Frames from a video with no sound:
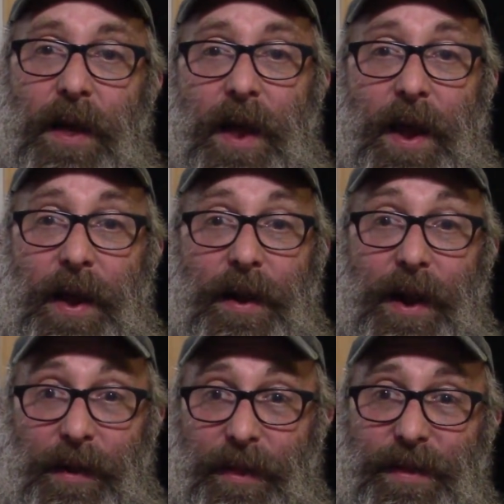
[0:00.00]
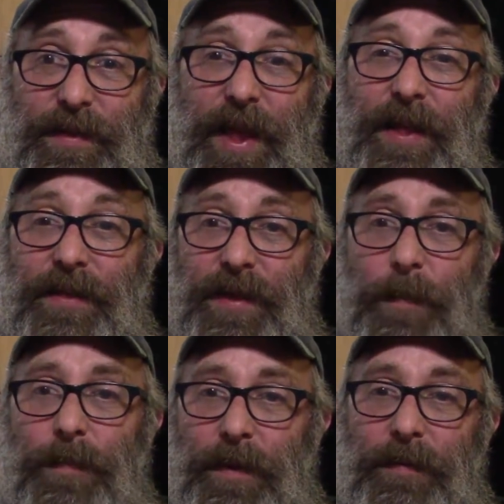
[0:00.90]
and at least get
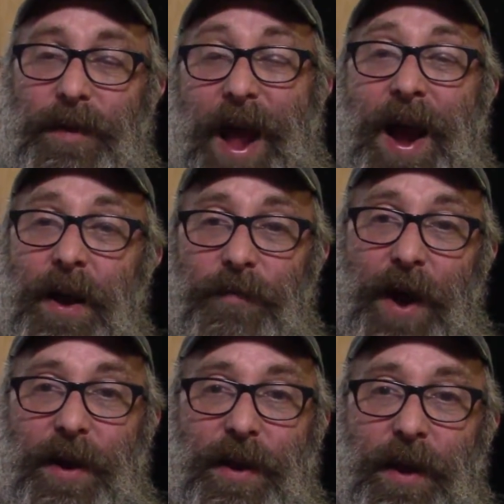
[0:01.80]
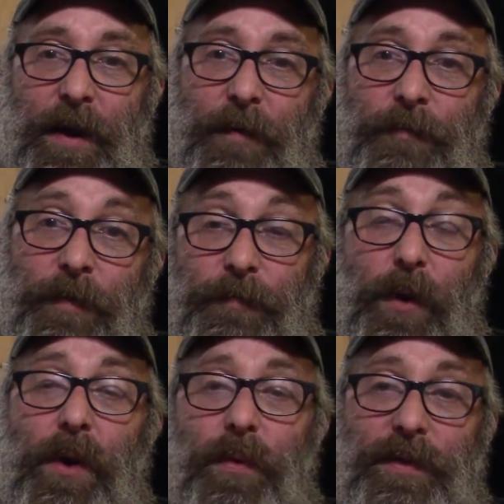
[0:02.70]
some kind of idea of the
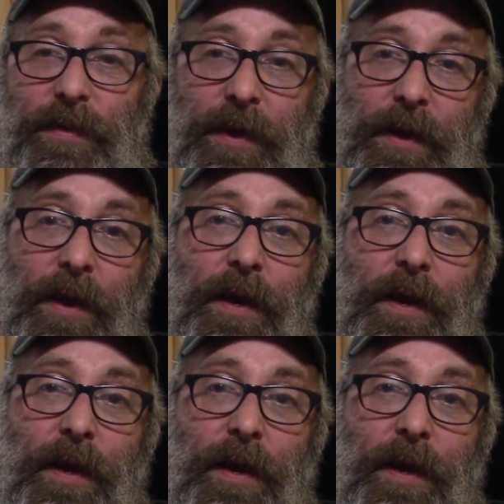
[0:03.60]
frequency